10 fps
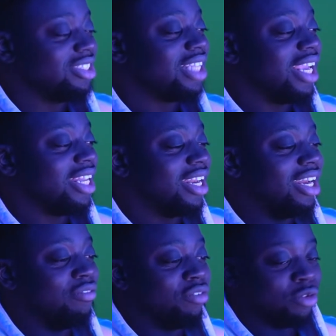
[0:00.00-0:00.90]
staying in the
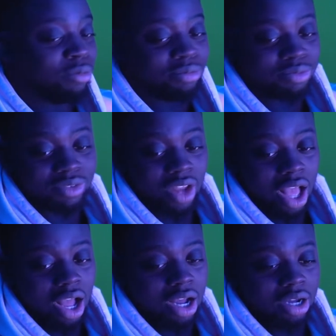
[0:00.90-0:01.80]
living room,
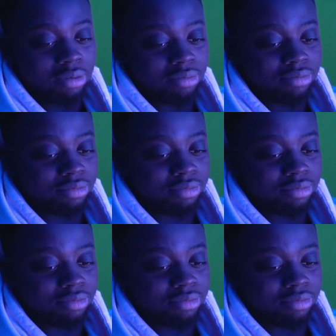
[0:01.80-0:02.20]
um,